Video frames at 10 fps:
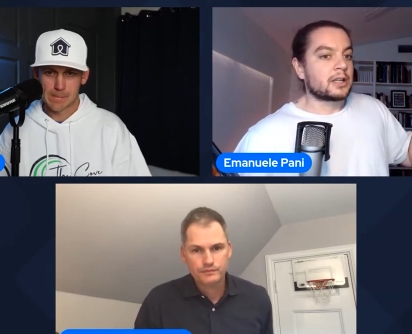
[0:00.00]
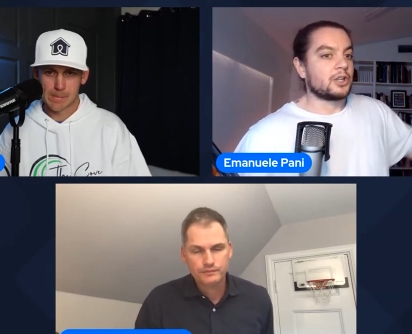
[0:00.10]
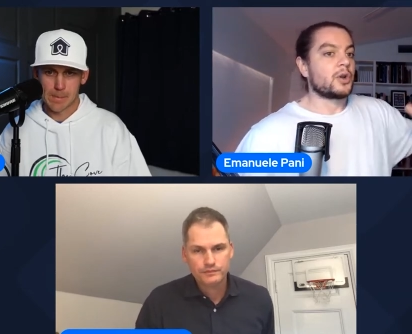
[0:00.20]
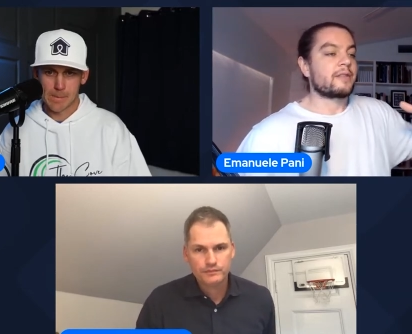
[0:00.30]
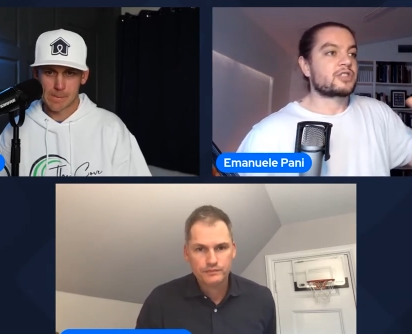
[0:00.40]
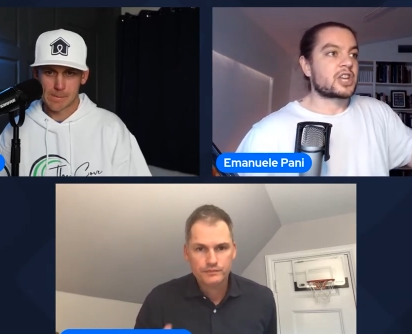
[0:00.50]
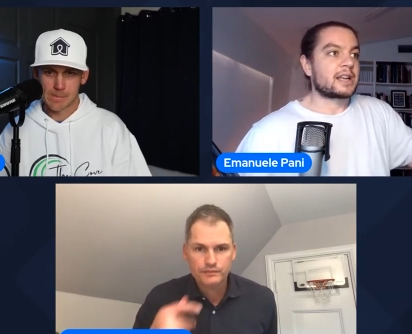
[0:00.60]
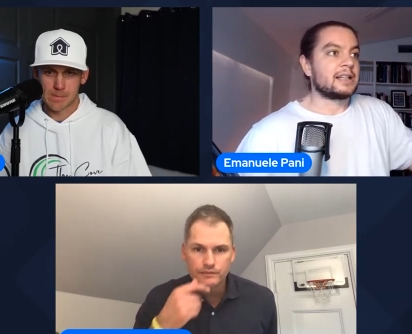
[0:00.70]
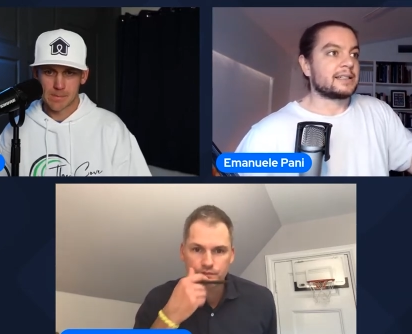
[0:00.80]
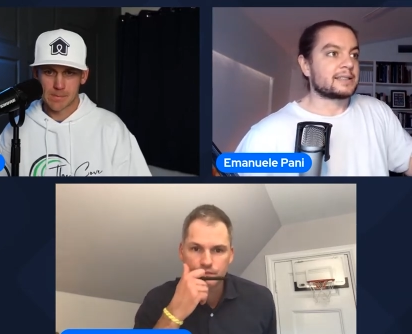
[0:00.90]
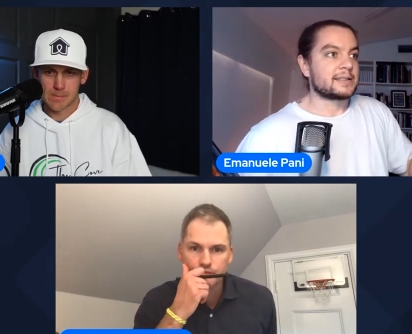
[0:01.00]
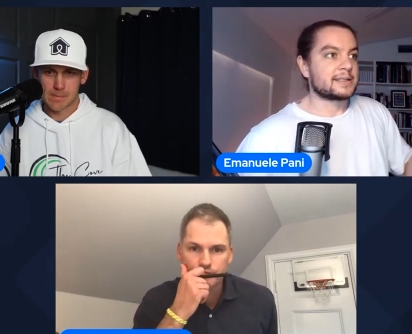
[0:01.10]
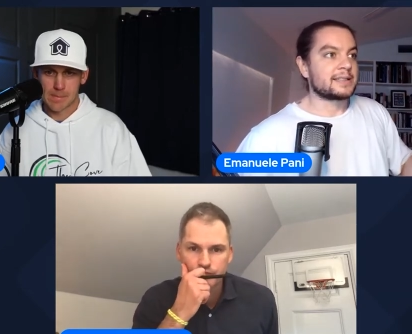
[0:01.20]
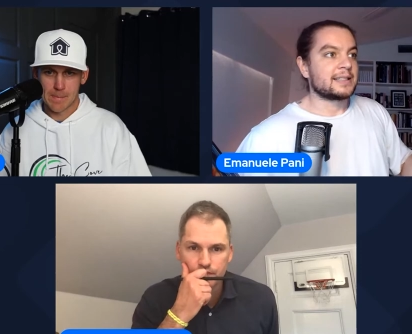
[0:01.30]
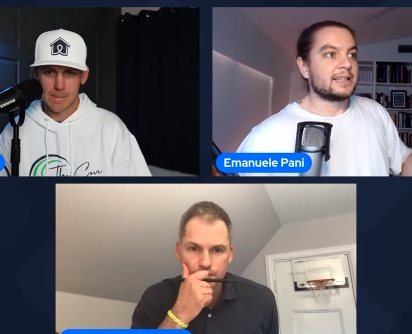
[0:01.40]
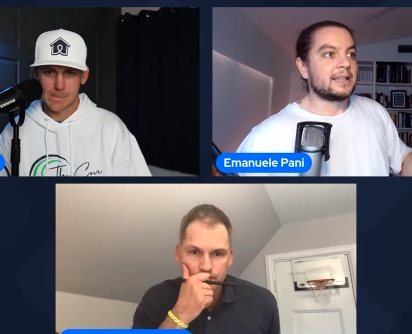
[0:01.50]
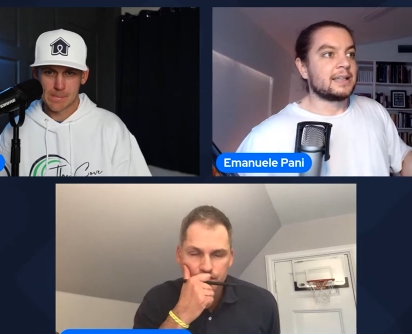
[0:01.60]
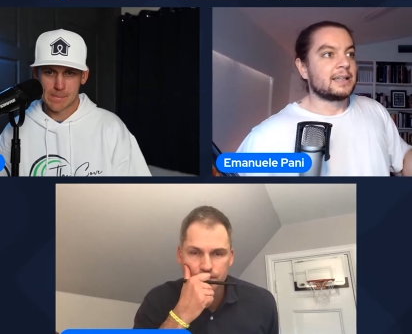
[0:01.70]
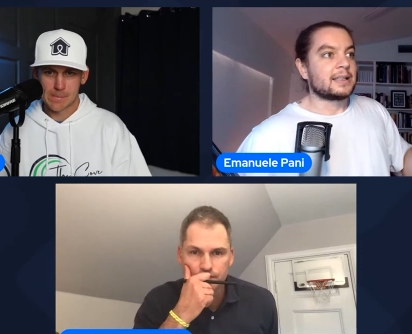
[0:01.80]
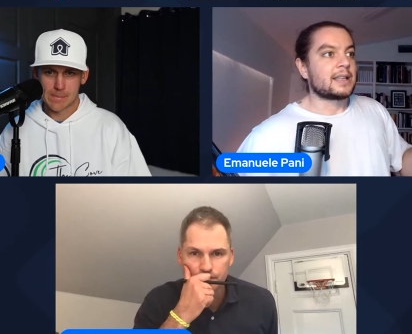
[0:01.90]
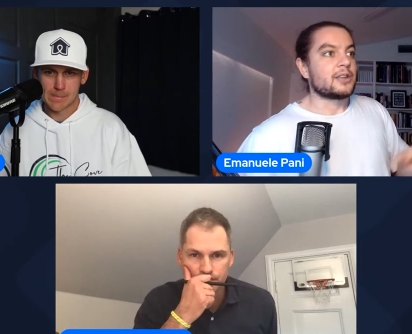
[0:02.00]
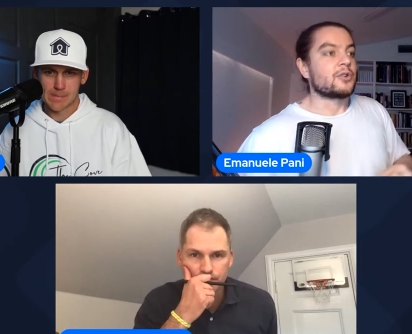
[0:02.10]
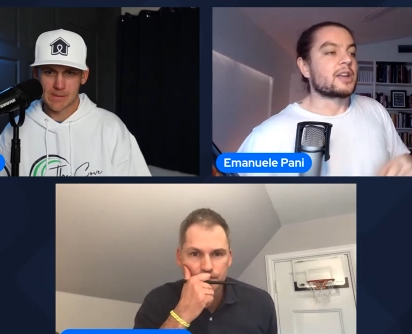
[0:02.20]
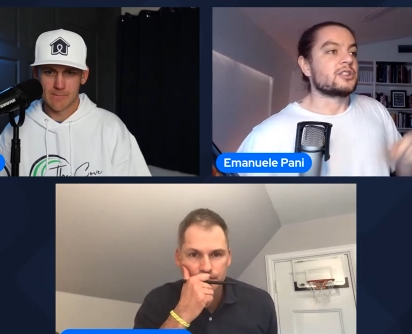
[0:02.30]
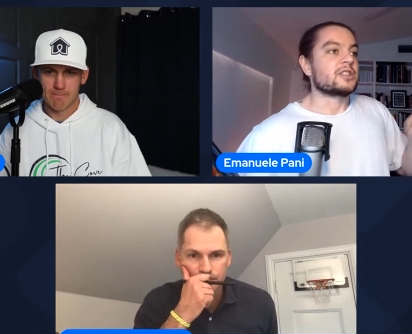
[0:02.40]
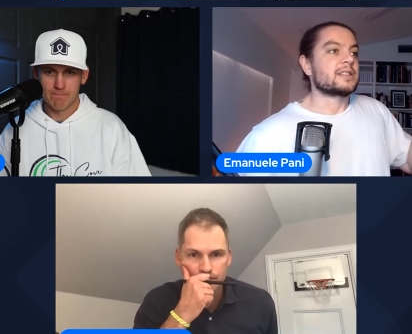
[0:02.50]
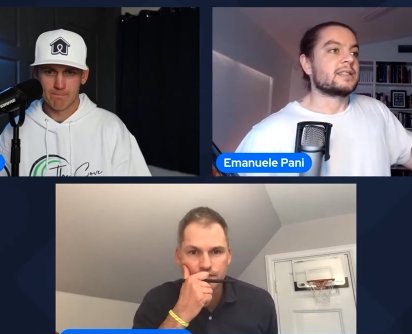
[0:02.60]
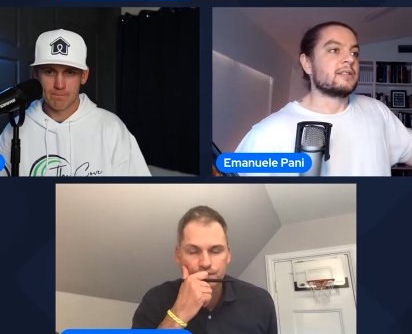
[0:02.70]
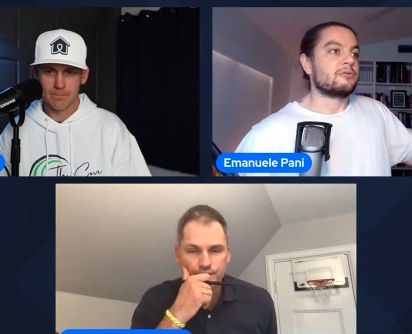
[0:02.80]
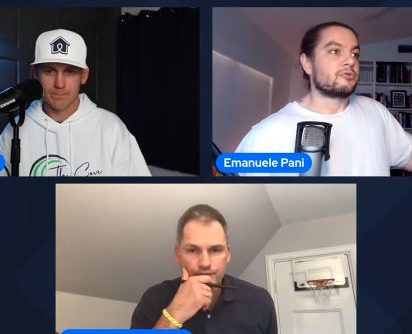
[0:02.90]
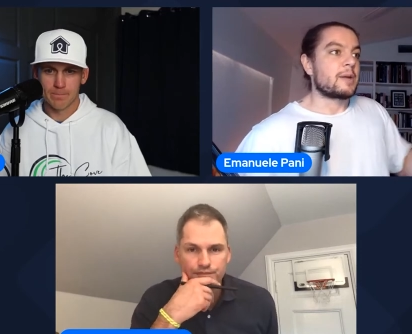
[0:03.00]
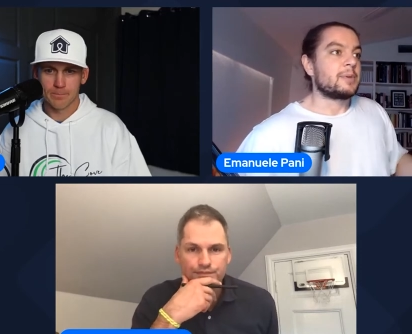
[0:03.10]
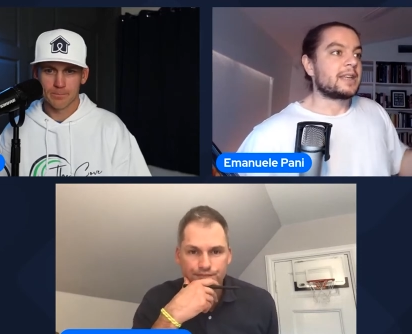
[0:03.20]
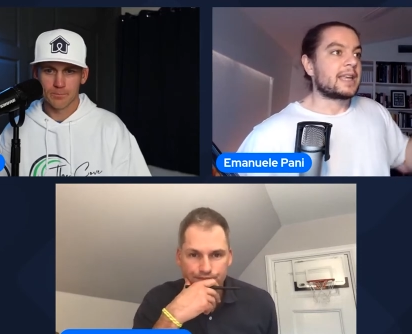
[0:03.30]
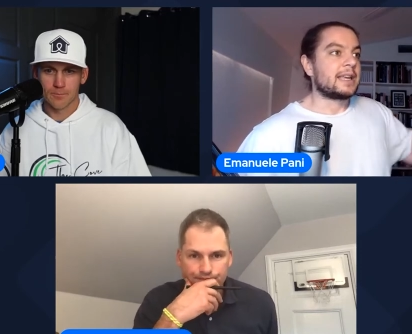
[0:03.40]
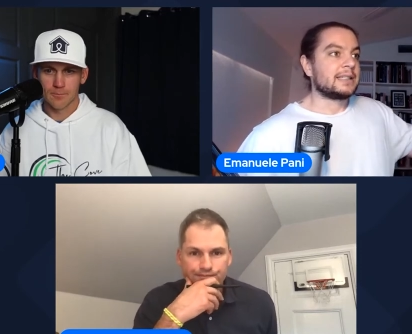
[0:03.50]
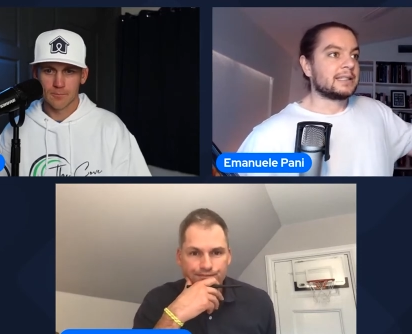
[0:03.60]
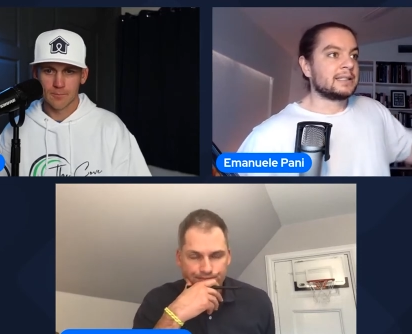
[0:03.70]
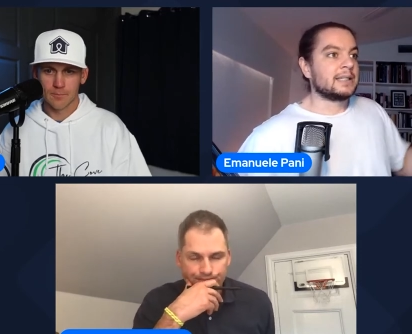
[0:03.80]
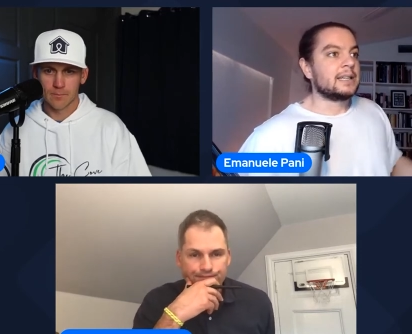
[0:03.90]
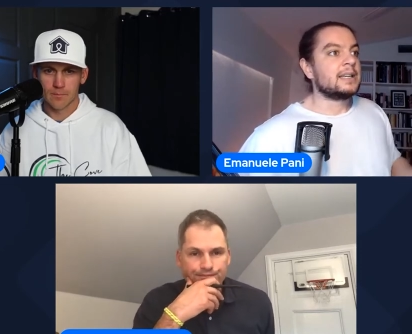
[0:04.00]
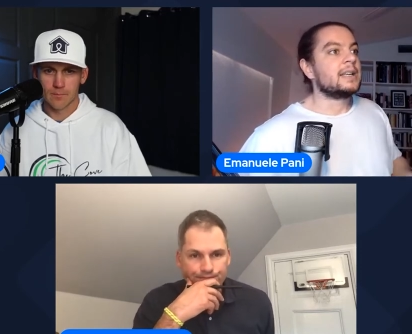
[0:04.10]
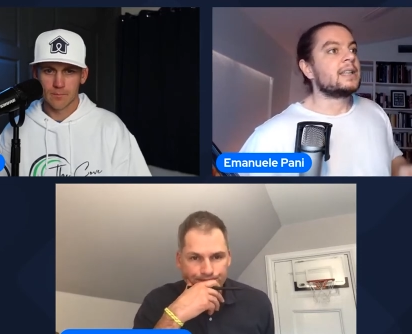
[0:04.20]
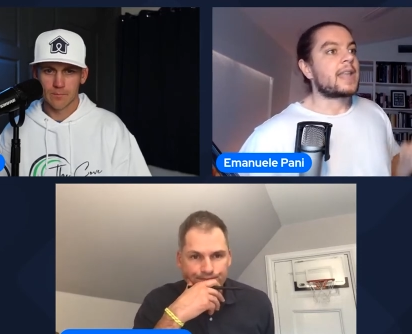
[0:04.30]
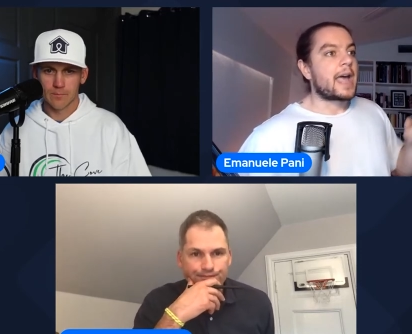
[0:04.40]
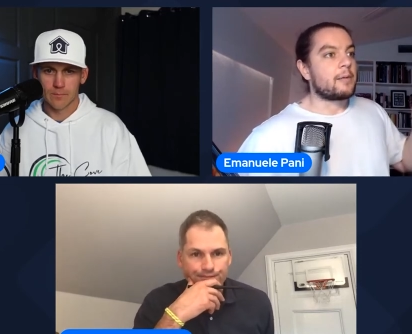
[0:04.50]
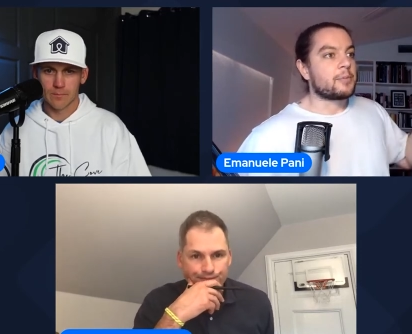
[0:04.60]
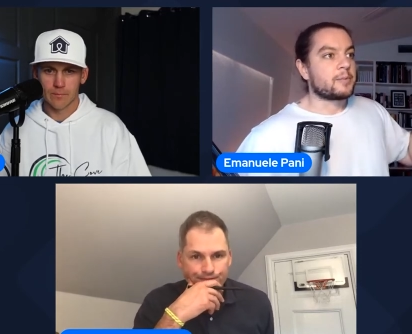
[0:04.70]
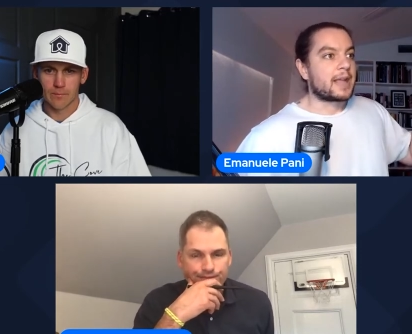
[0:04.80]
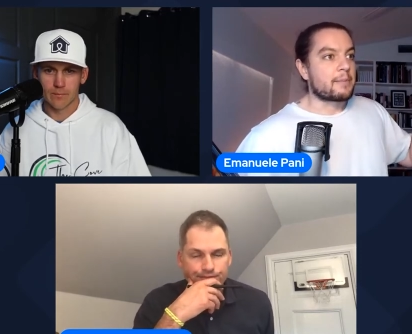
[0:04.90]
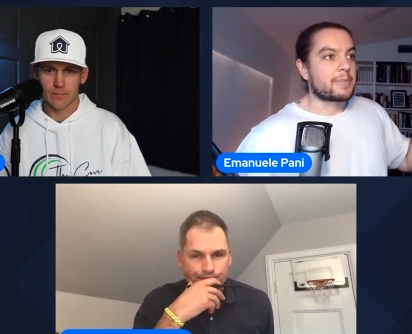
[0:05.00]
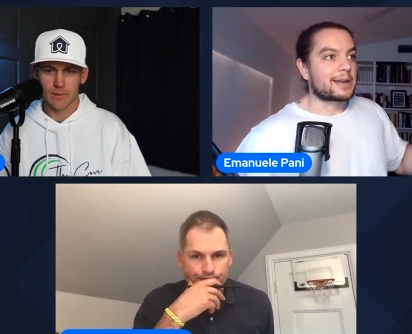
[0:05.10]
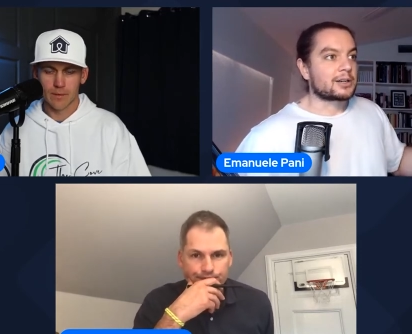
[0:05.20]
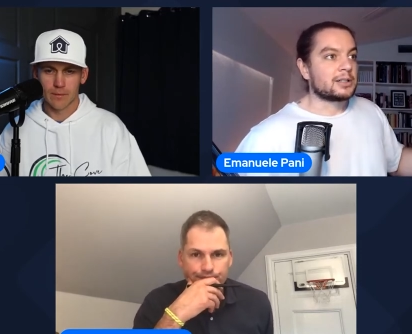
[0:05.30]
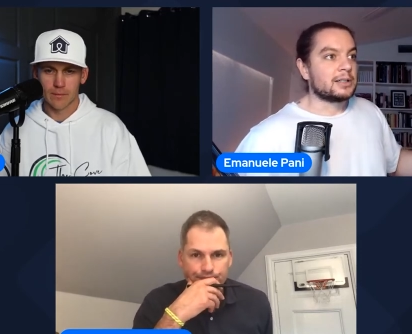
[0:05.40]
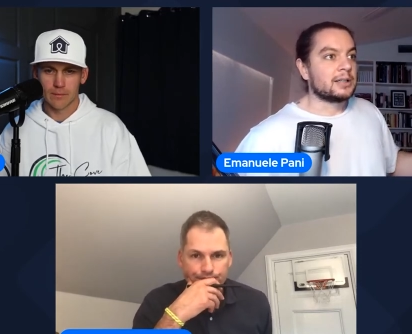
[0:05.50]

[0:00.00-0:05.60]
Speaker 1: you have checklists that you can just replicate to help you get better.